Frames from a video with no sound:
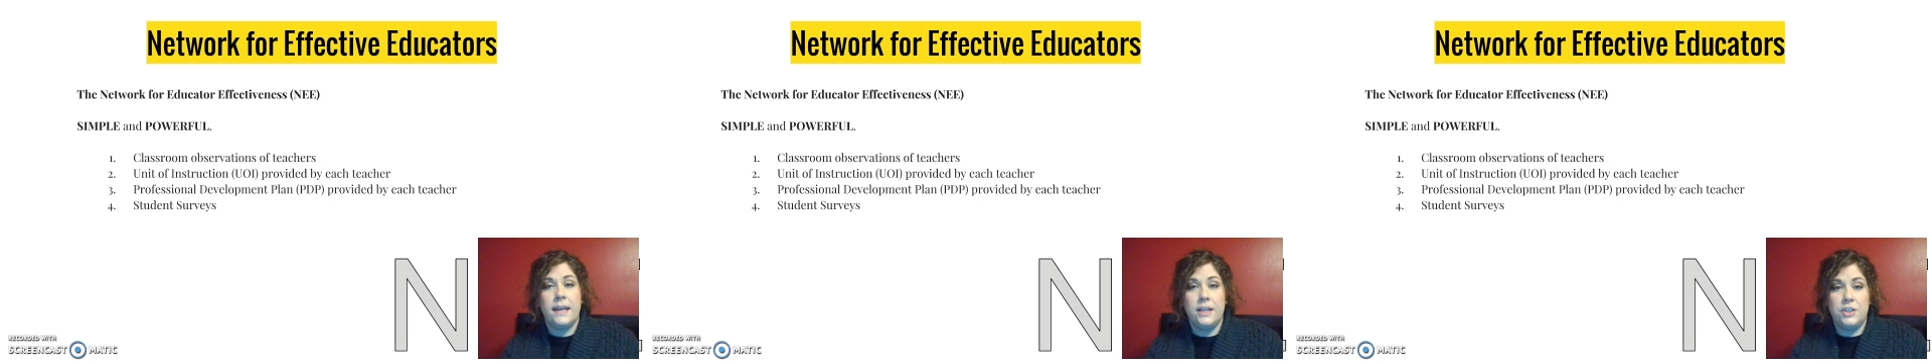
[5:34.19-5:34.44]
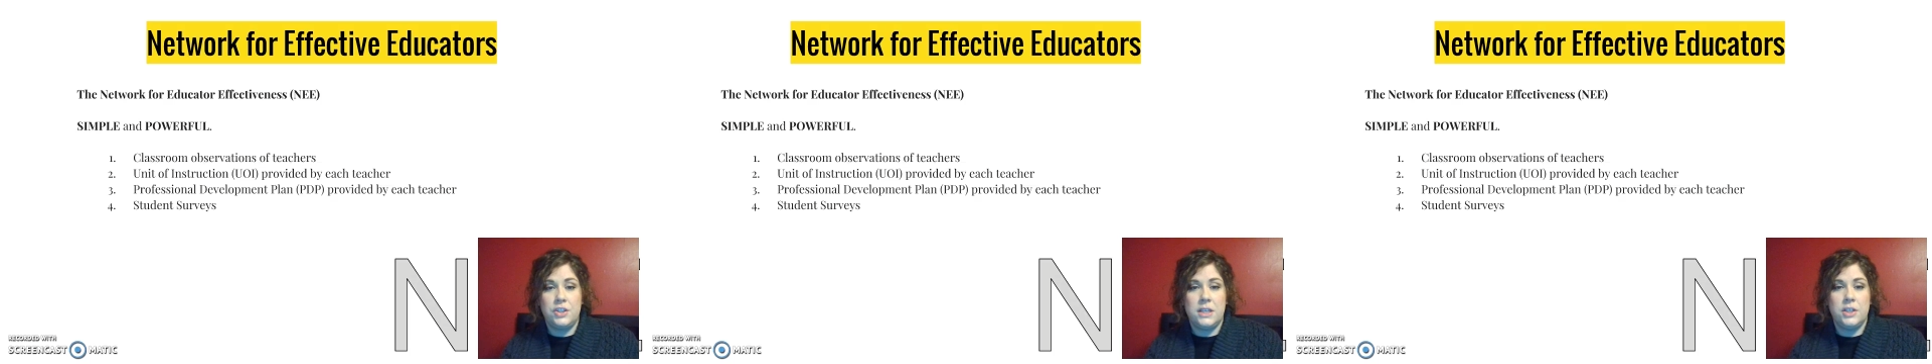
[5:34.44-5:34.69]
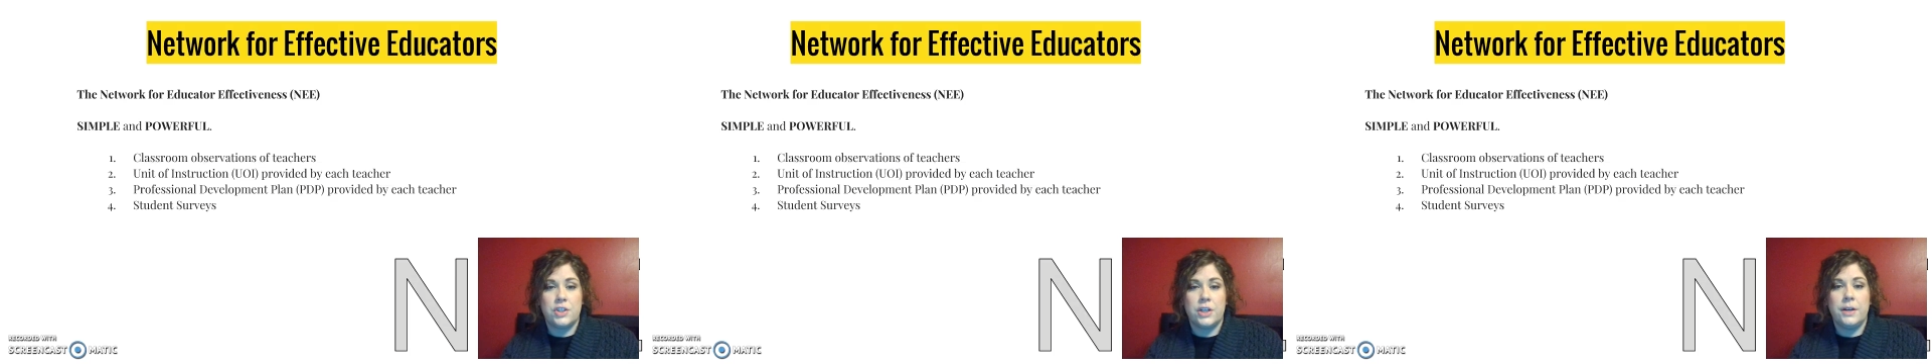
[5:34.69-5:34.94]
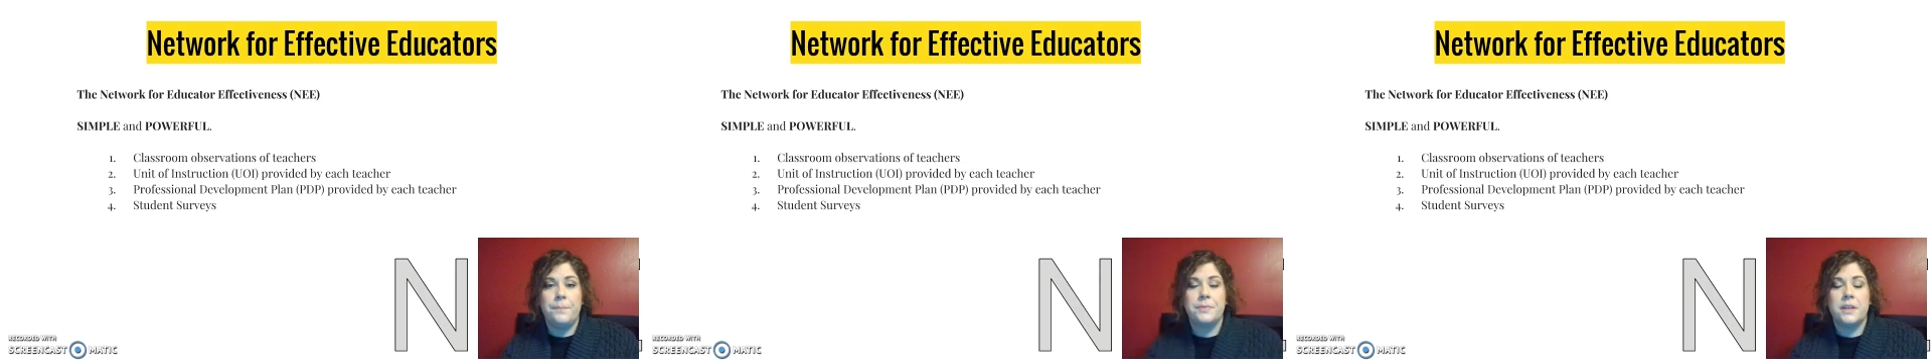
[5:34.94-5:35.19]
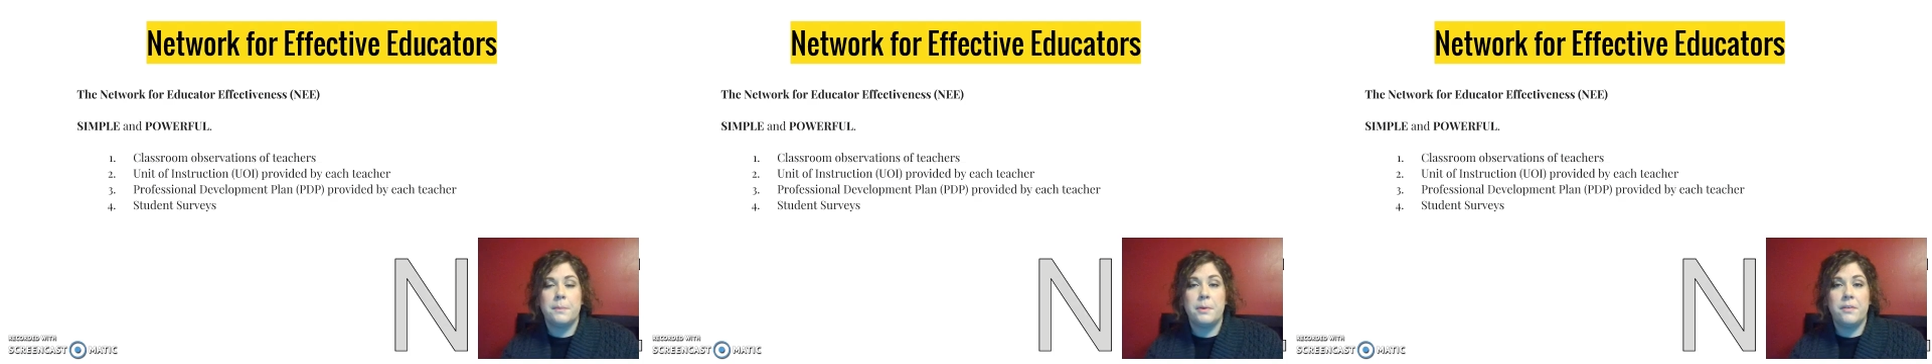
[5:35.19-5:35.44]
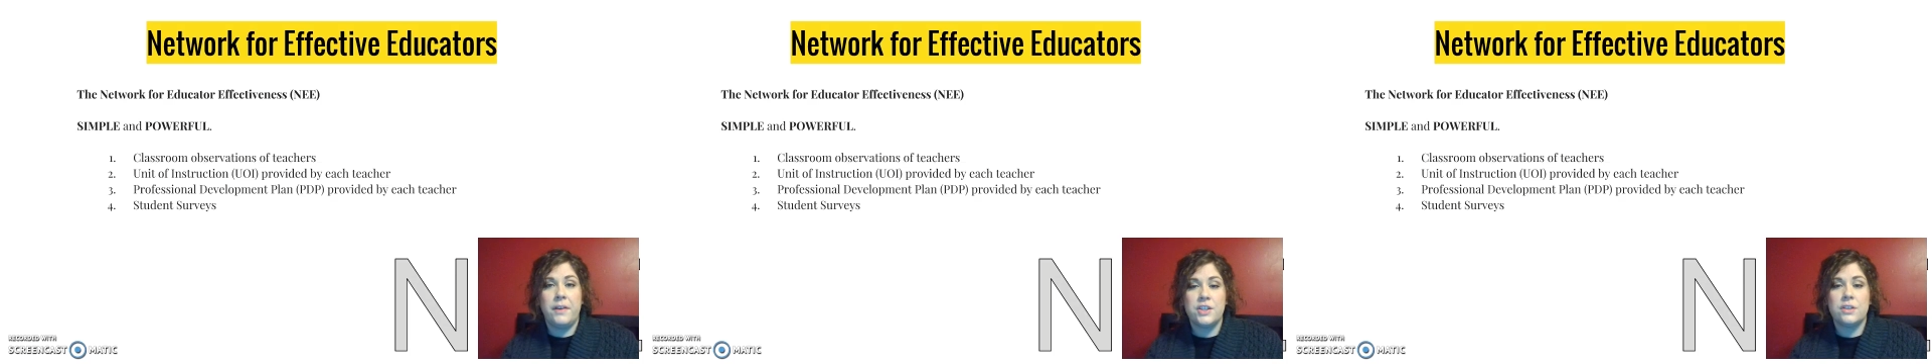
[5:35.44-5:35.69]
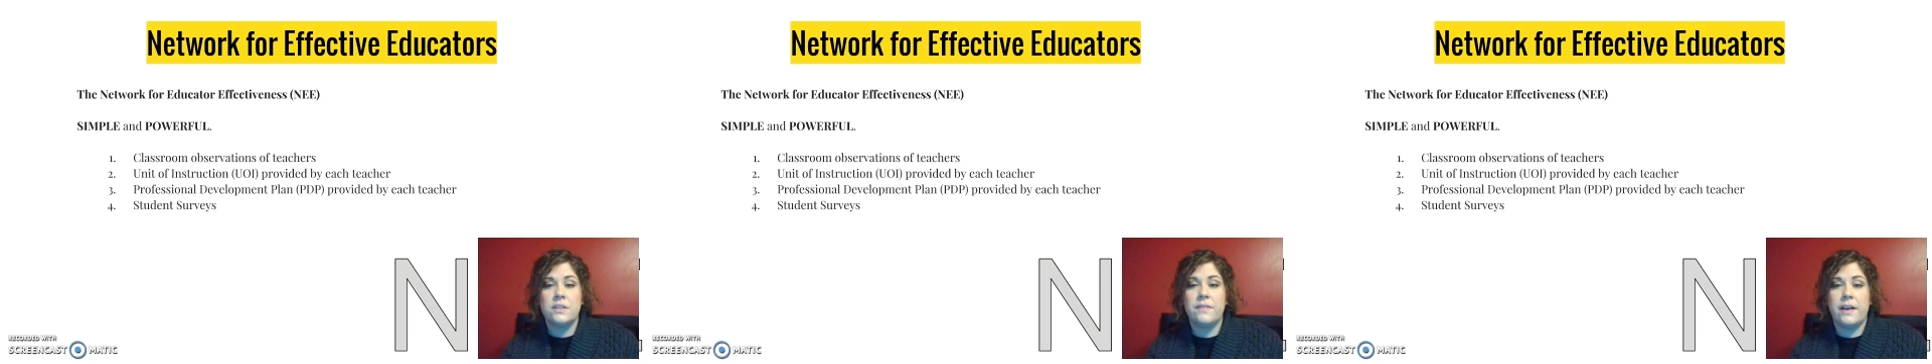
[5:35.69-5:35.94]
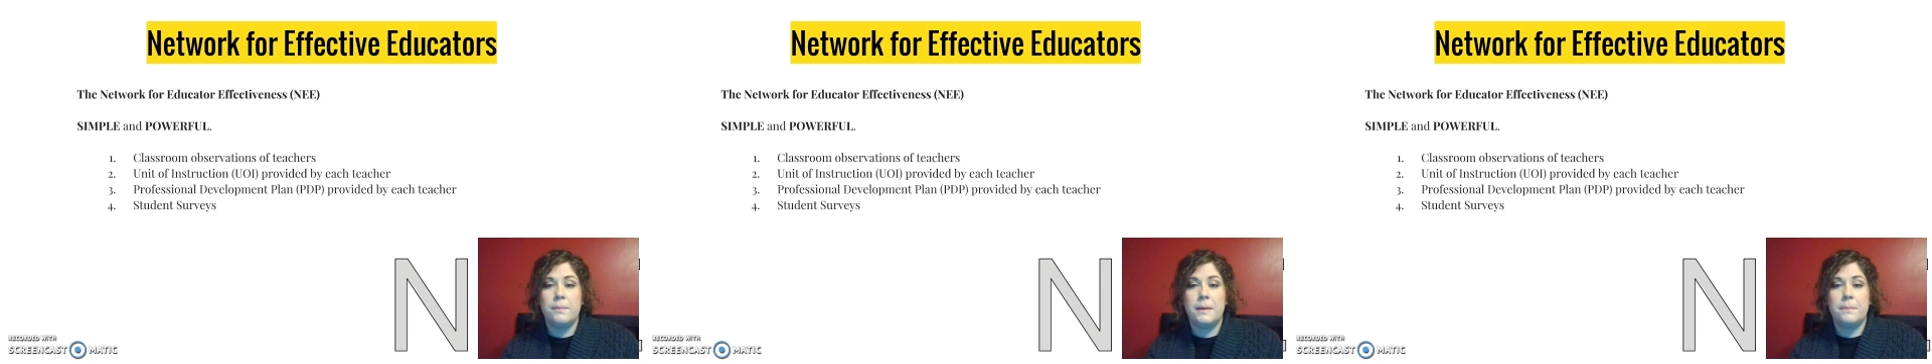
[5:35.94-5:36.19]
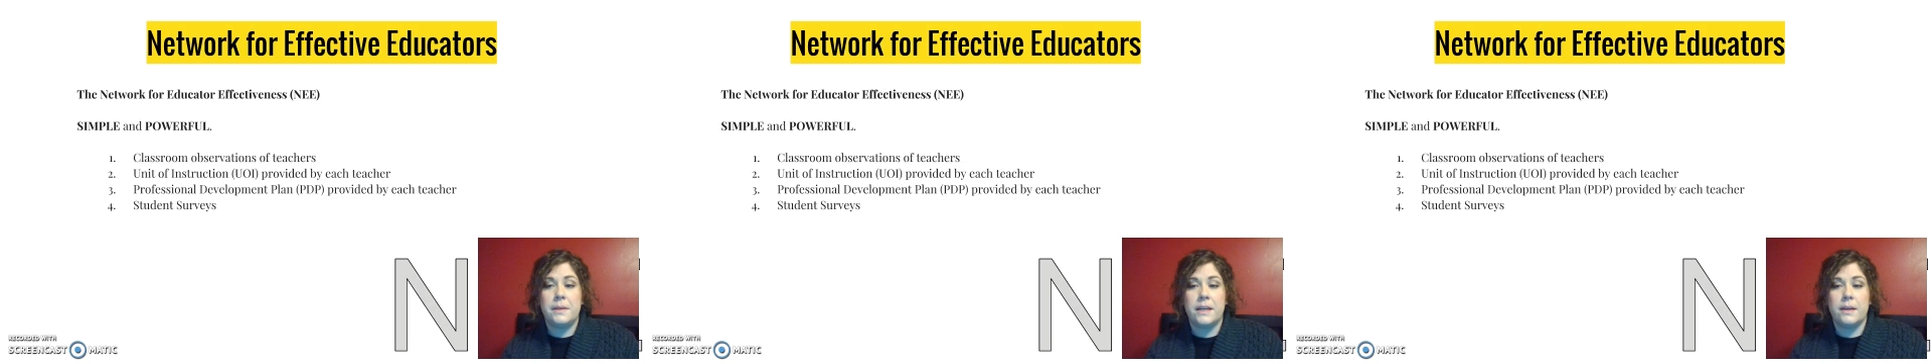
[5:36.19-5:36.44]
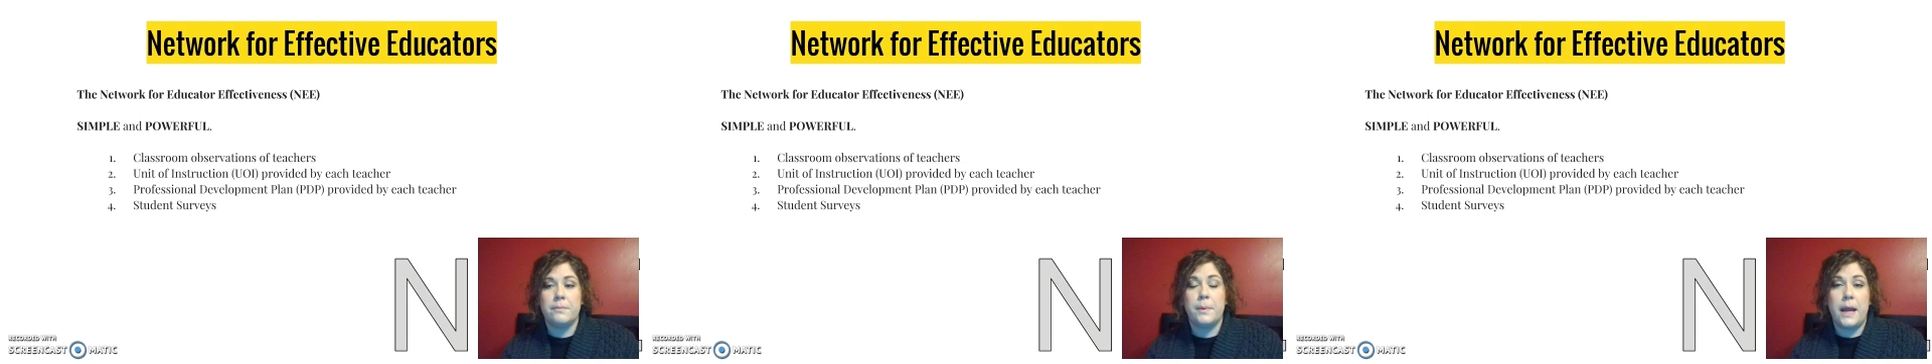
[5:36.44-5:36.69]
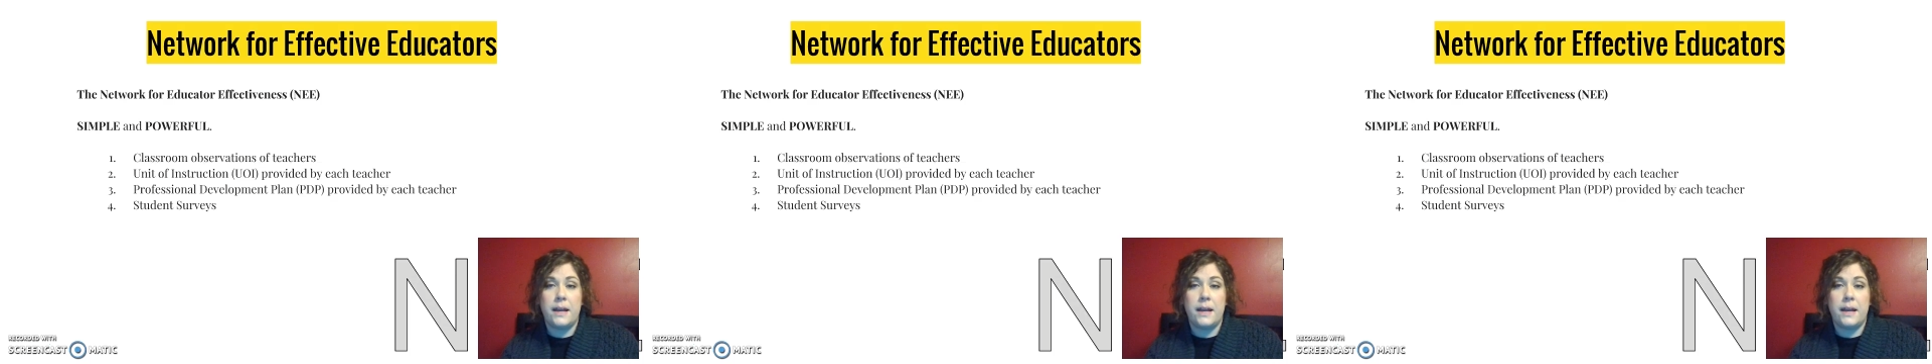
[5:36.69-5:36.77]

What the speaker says: each teacher, professional development plan